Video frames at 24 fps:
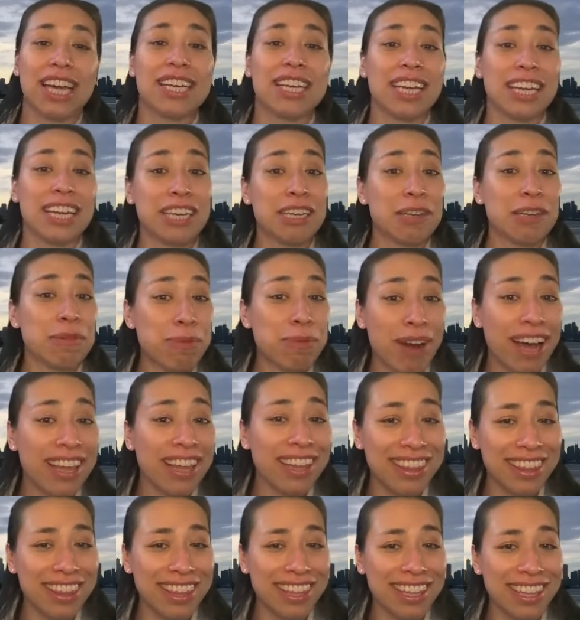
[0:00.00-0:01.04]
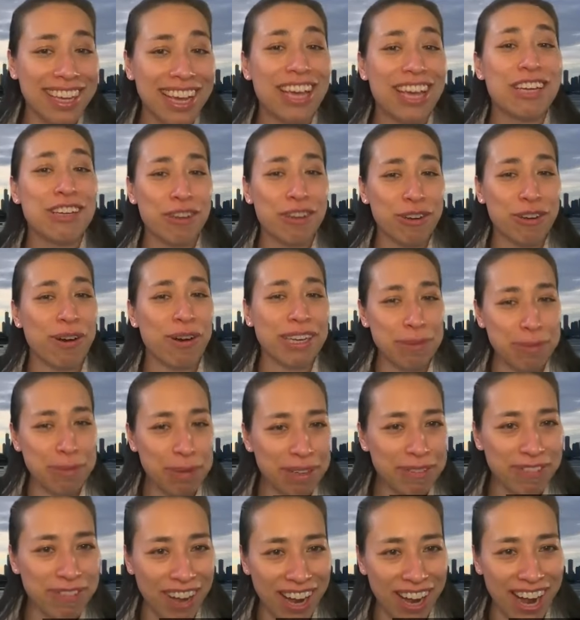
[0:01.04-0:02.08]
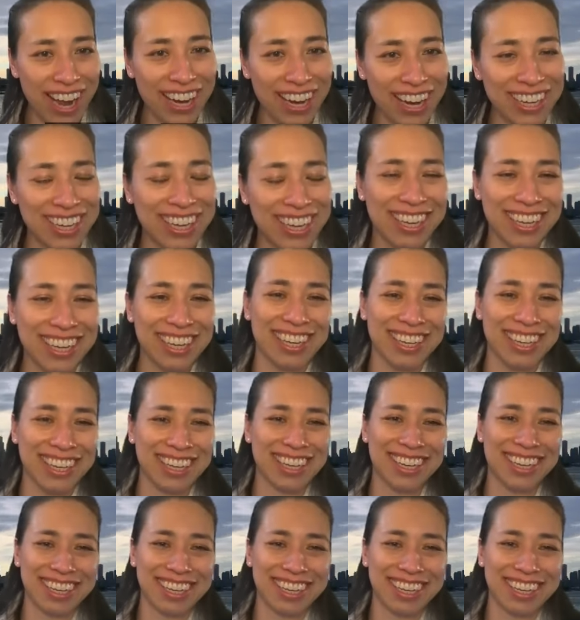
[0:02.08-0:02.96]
take a deep breath you're going to be fine. um,